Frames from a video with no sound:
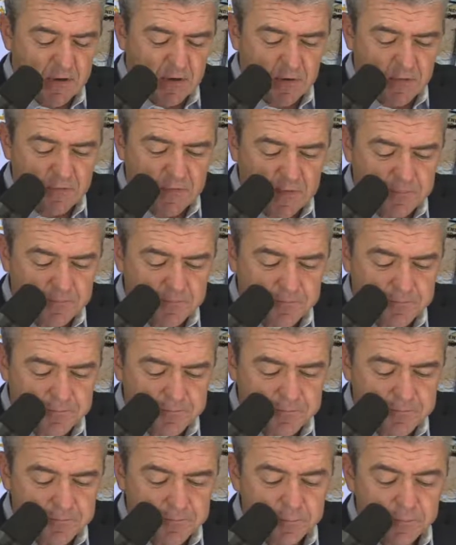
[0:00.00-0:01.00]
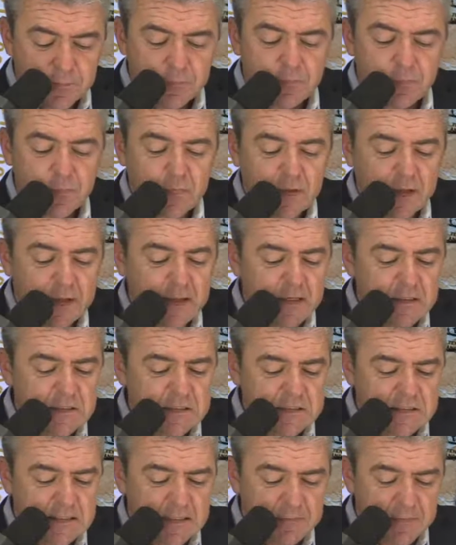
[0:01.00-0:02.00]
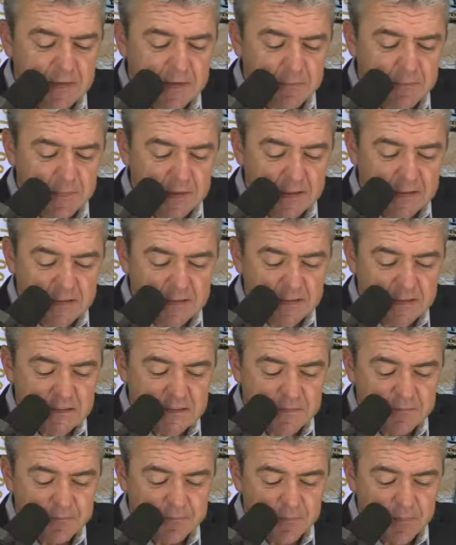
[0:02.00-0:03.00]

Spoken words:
often, he just sent me a message.